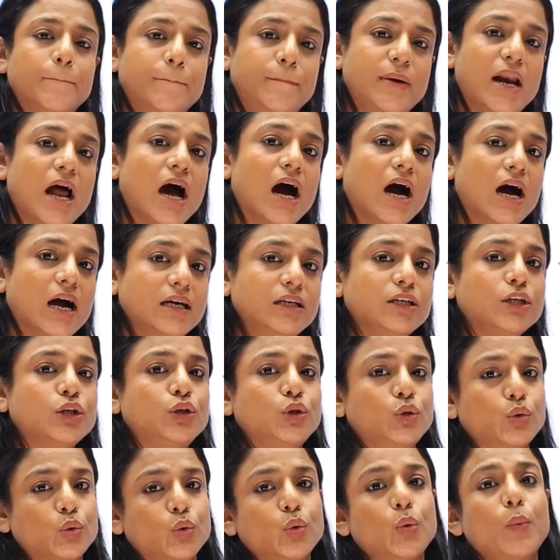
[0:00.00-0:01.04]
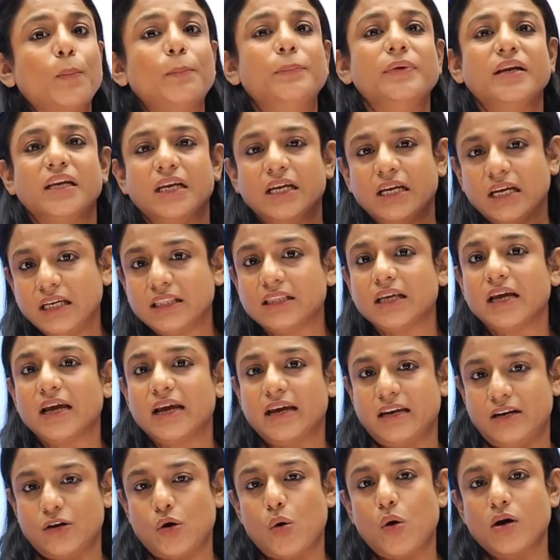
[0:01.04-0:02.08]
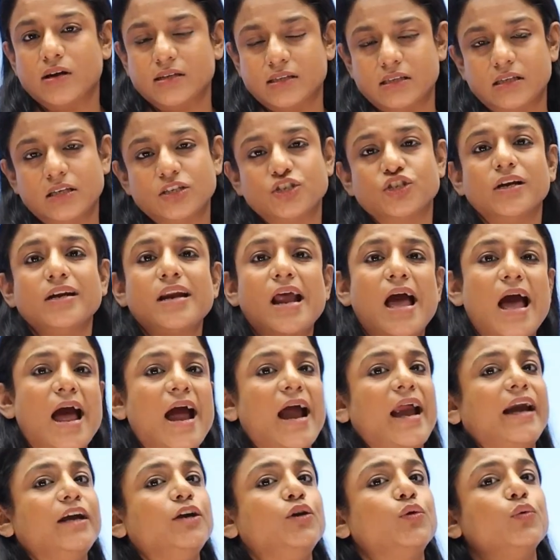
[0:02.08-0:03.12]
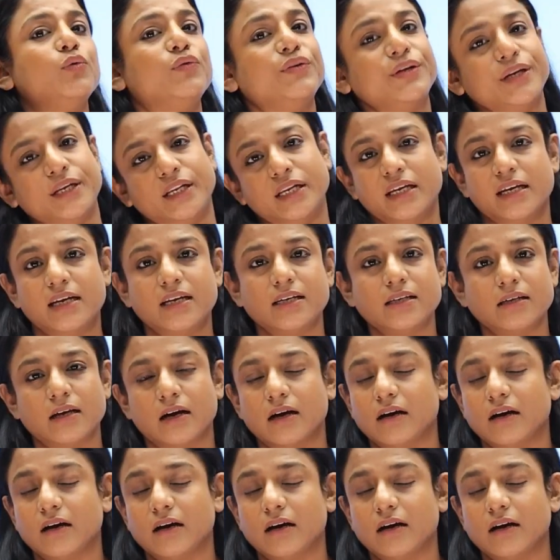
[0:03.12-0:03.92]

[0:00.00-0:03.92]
plant to breathe in oxygen and to release,